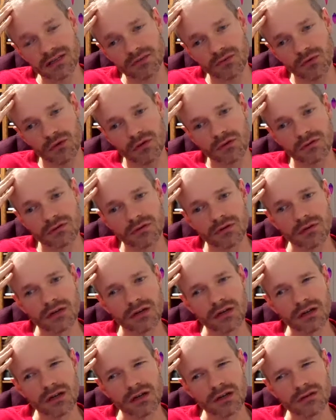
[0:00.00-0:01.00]
where
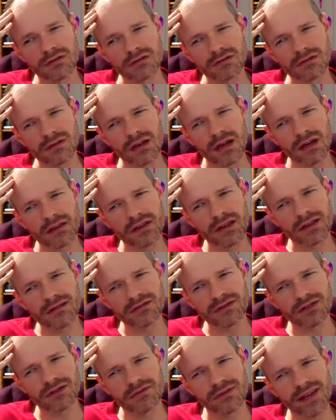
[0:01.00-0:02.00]
I think it
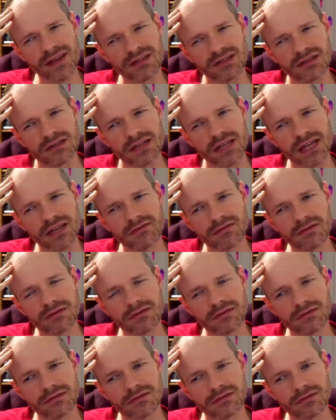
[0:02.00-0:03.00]
was 2011
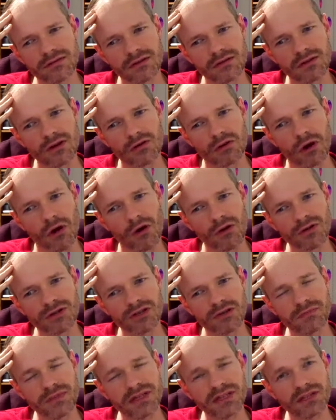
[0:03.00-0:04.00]
that no cars
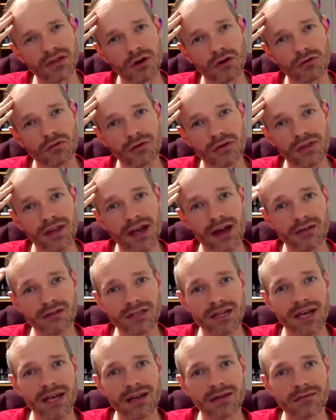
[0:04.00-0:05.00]
could be sold without
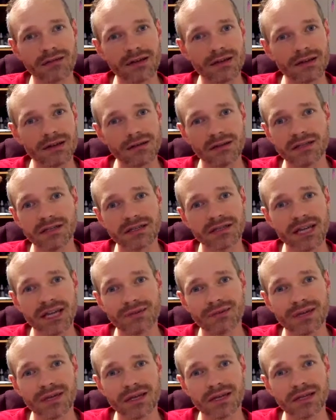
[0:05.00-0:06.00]
at least
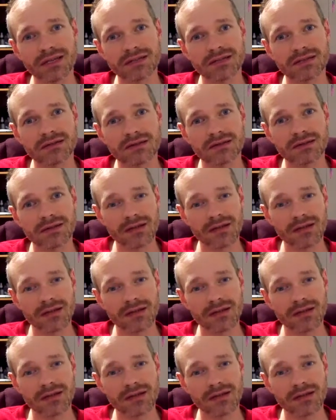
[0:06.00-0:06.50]
ABS.